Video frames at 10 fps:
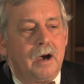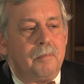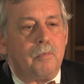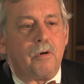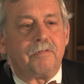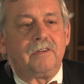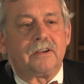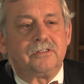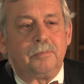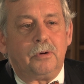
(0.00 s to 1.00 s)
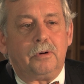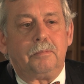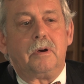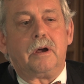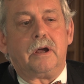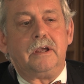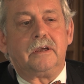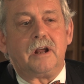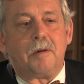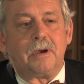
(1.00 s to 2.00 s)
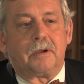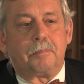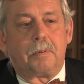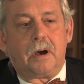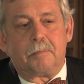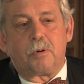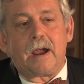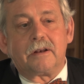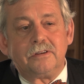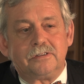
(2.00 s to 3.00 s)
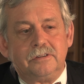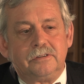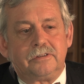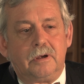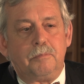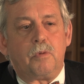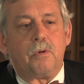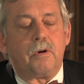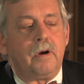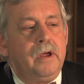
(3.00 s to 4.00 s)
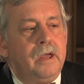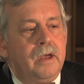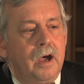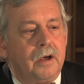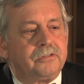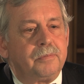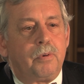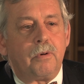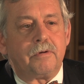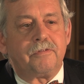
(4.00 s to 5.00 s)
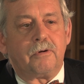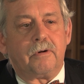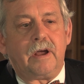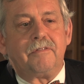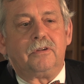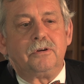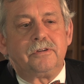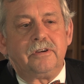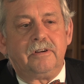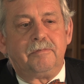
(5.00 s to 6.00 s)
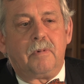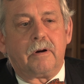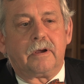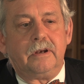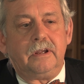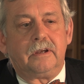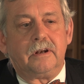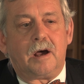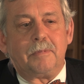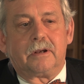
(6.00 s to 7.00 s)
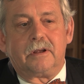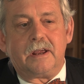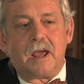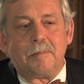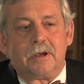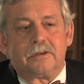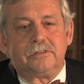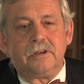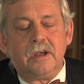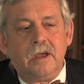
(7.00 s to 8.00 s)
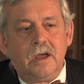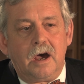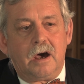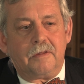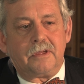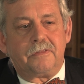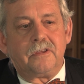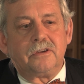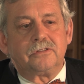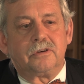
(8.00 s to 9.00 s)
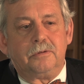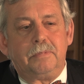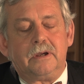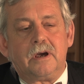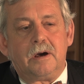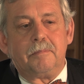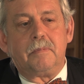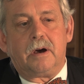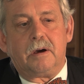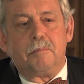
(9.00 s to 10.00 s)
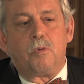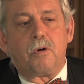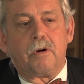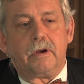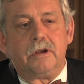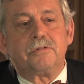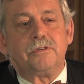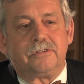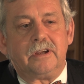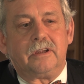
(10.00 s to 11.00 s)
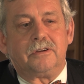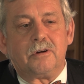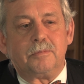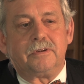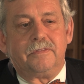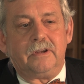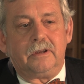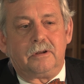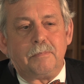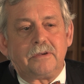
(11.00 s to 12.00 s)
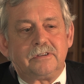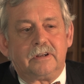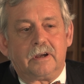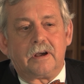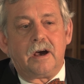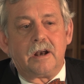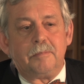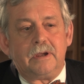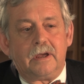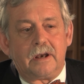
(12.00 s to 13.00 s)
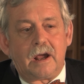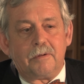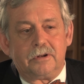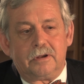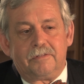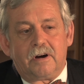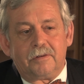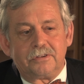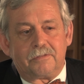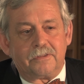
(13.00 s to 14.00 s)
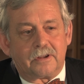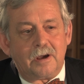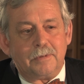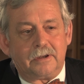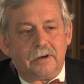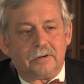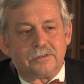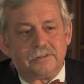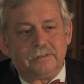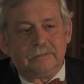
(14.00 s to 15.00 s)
more flexible economic practices and more support for evolution of market economic dynamics, that things could become more interesting in terms of the domestic economy and how it evolves over the coming years.